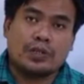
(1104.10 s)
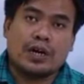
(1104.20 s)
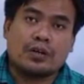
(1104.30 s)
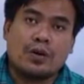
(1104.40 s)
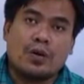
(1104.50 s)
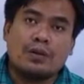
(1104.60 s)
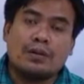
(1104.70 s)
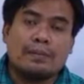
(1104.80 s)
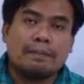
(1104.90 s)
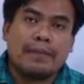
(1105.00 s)
are called
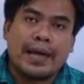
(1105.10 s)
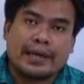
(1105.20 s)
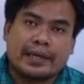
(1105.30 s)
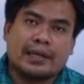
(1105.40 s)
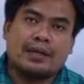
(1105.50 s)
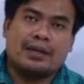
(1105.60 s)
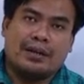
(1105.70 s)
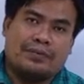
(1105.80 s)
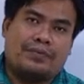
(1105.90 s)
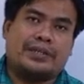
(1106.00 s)
bank.
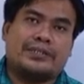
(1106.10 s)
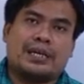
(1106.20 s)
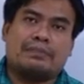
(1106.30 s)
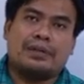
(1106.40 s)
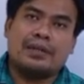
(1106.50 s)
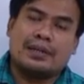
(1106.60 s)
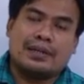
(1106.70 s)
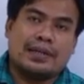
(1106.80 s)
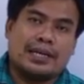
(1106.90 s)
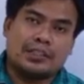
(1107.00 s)
For example,
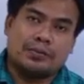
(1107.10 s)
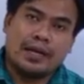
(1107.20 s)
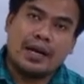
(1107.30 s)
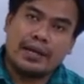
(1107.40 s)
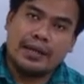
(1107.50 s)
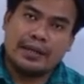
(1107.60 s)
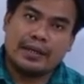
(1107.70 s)
SBI,